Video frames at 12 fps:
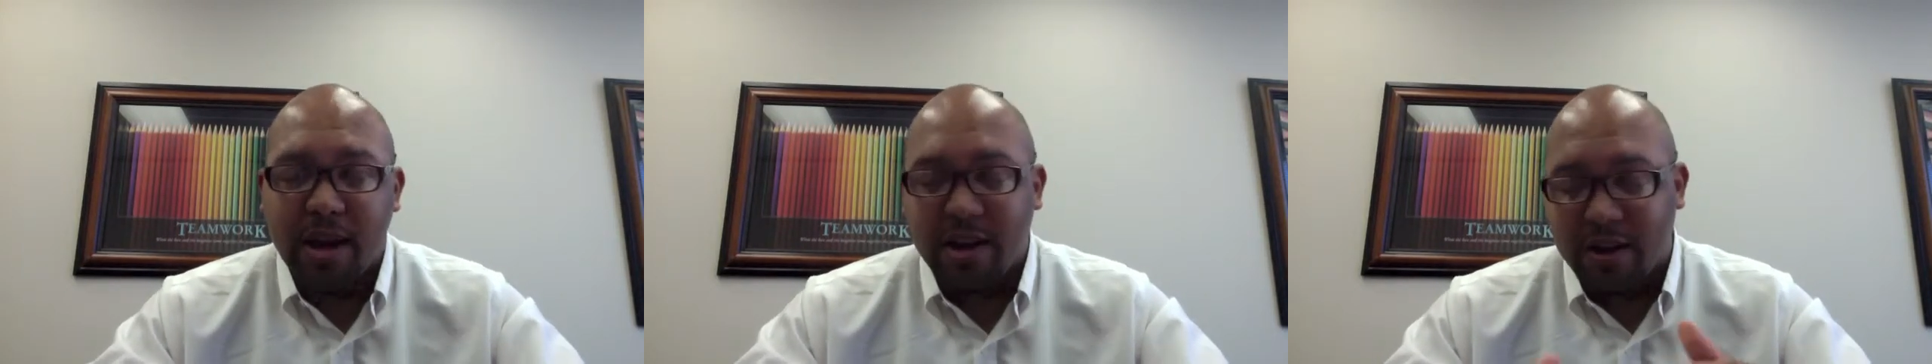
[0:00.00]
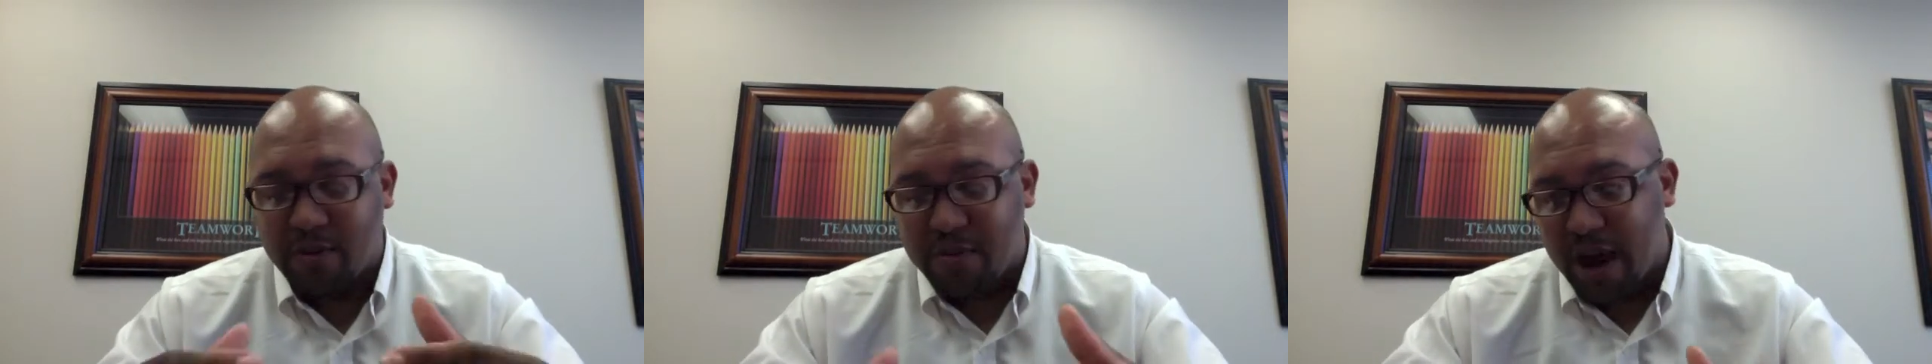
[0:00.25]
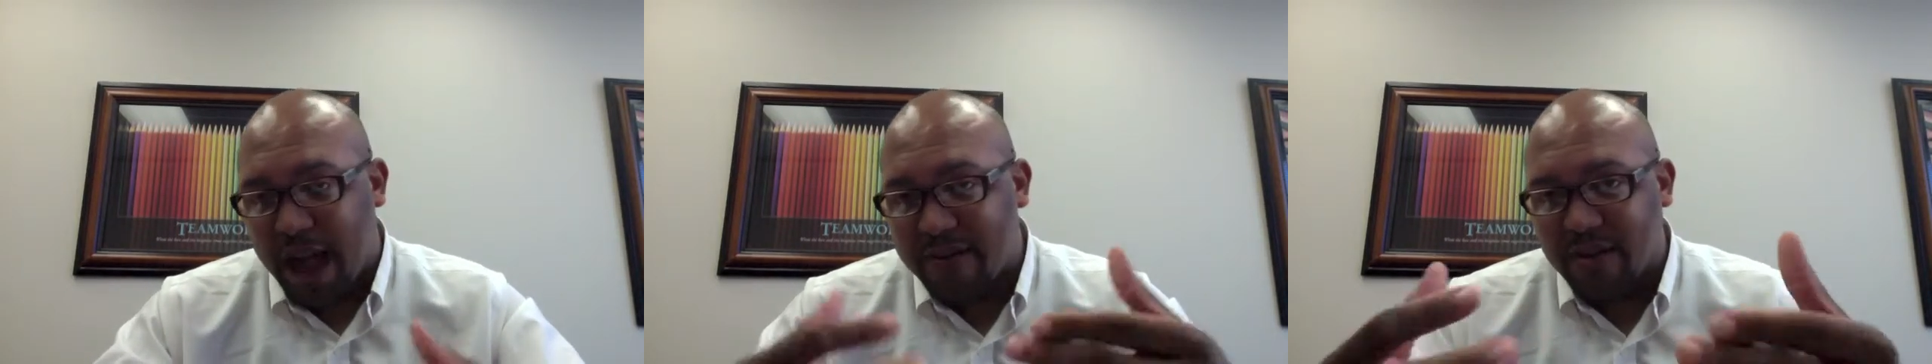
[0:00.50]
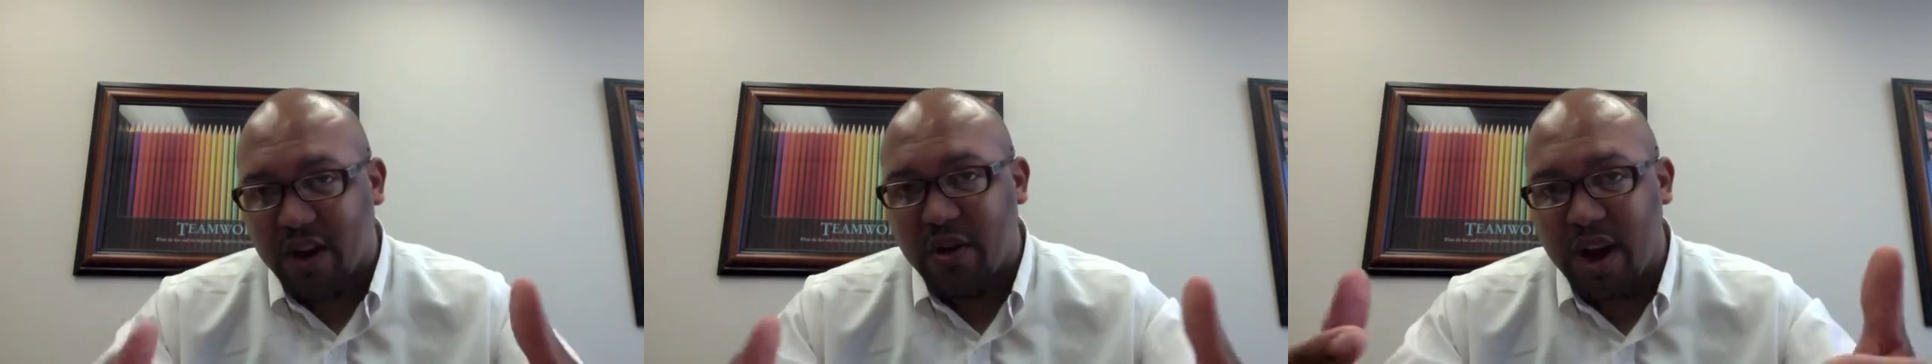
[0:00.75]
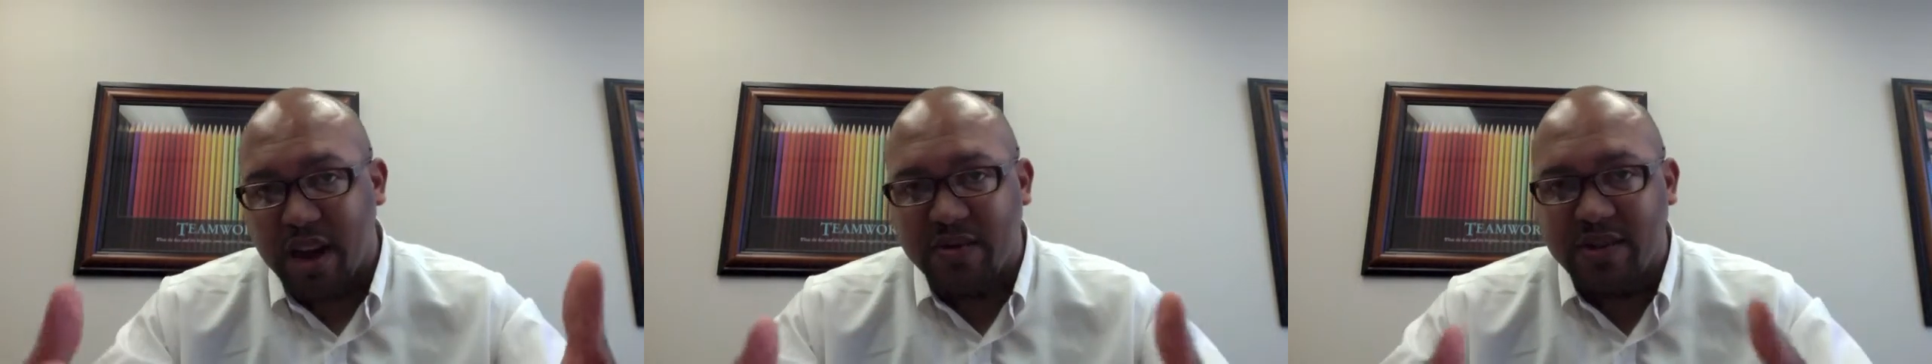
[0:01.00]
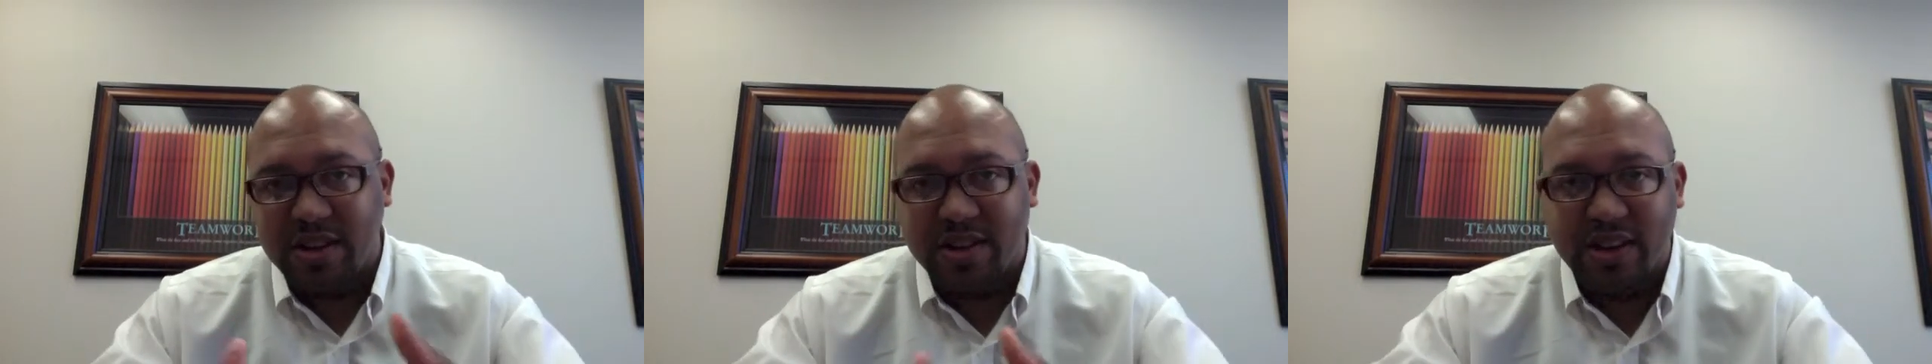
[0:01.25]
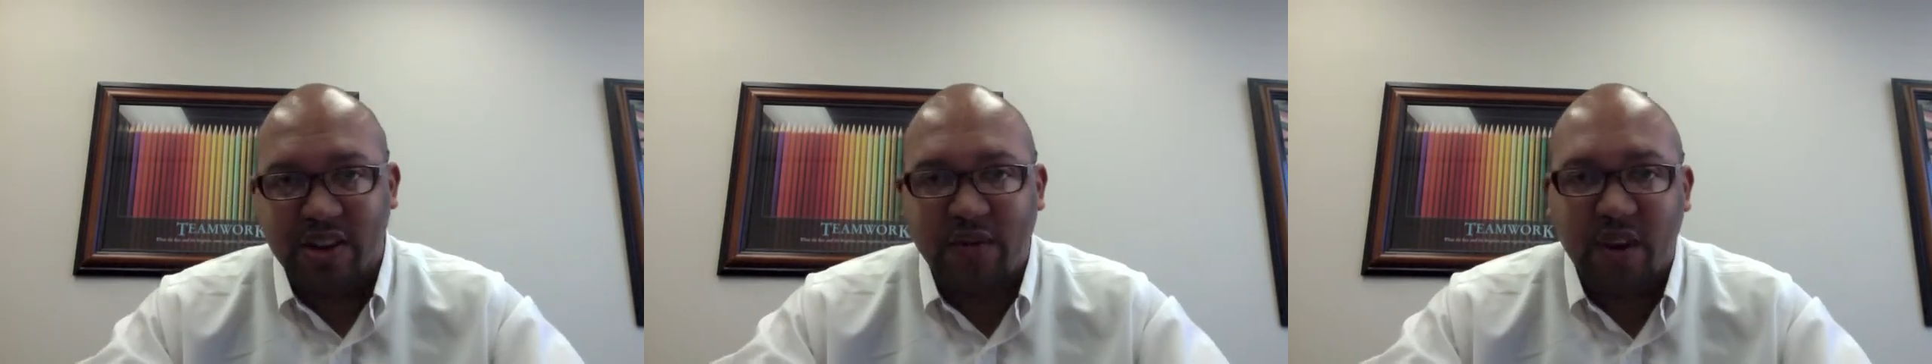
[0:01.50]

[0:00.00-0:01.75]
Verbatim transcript: and have your creative juices